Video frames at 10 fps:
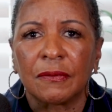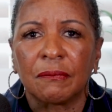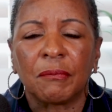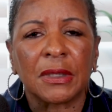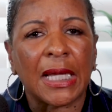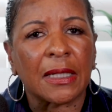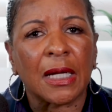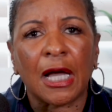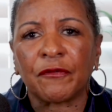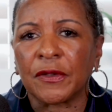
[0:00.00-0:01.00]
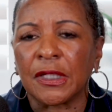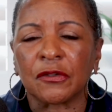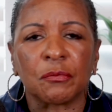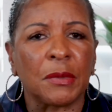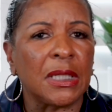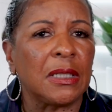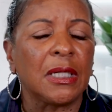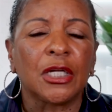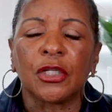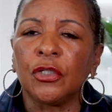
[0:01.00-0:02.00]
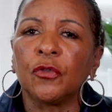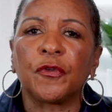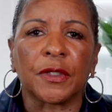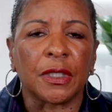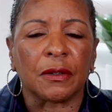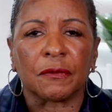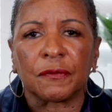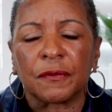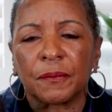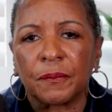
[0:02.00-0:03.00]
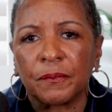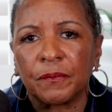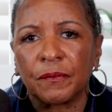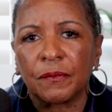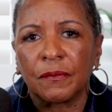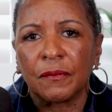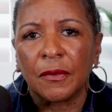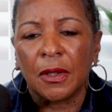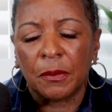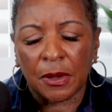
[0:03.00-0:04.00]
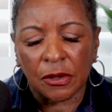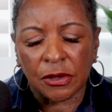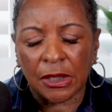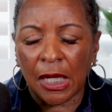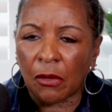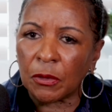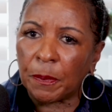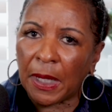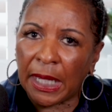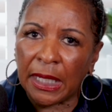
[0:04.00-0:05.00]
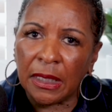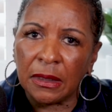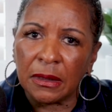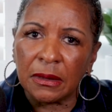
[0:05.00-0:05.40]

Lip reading: But like God forgives me, you forgive. Because to carry pain,